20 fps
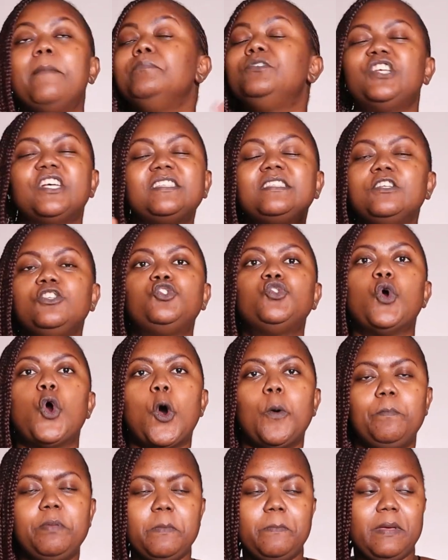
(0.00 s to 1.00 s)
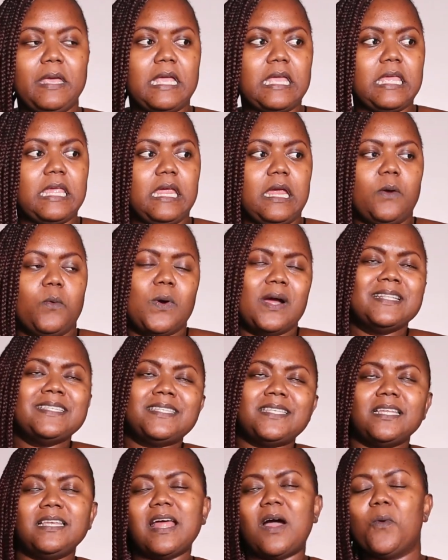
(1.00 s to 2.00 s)
just into hobby baking
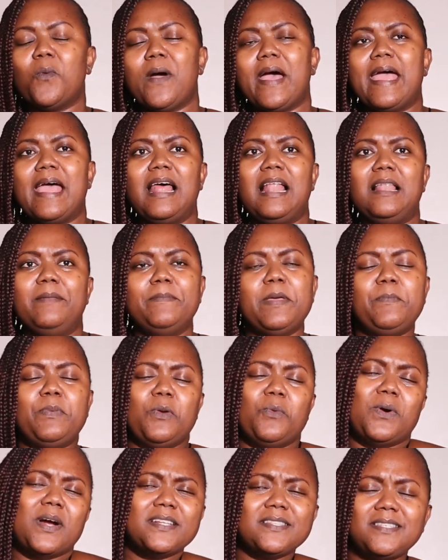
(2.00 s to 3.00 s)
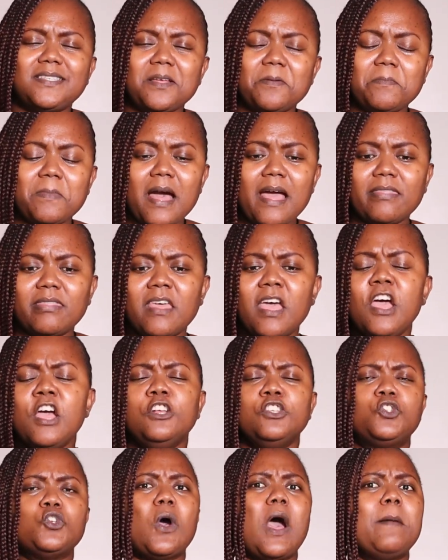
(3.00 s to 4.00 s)
once in a while, maybe once a month.
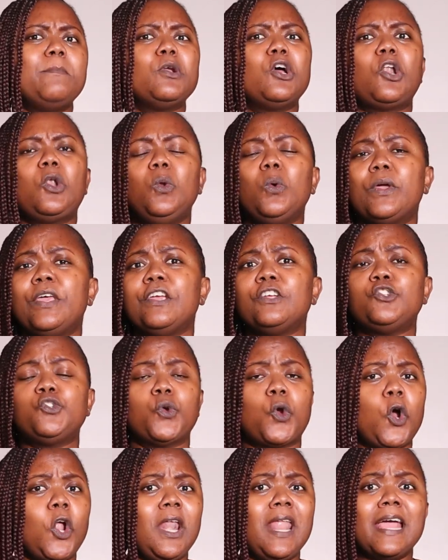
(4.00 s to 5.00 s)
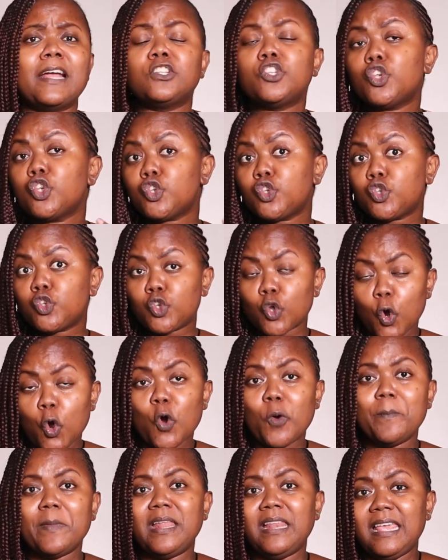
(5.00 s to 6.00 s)
So I'm not looking to collect
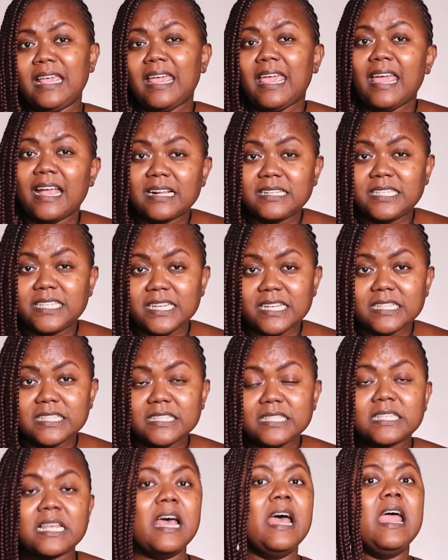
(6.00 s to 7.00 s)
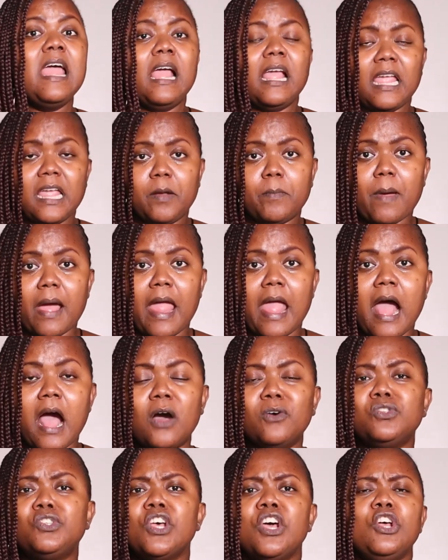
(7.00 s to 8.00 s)
so many cake tins in my
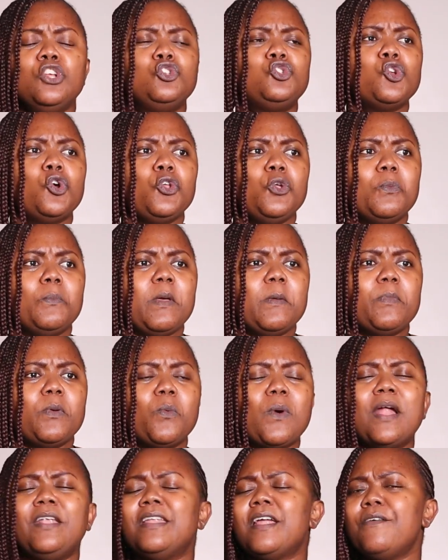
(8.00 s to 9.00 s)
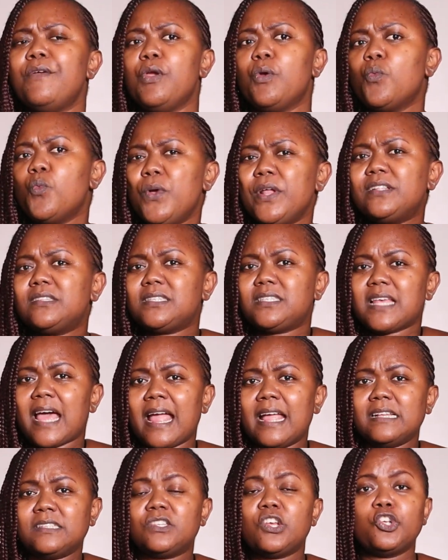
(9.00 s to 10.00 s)
house. So you may be wondering, which
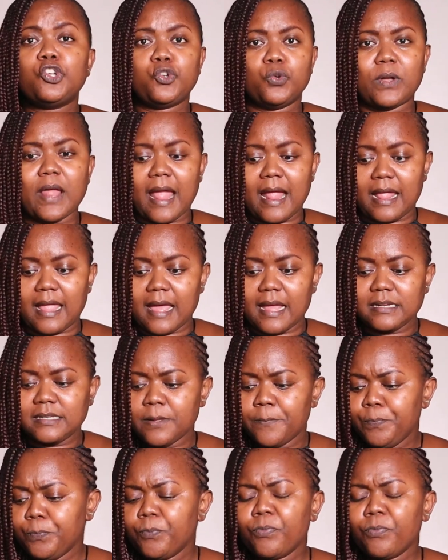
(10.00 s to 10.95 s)
size should I get?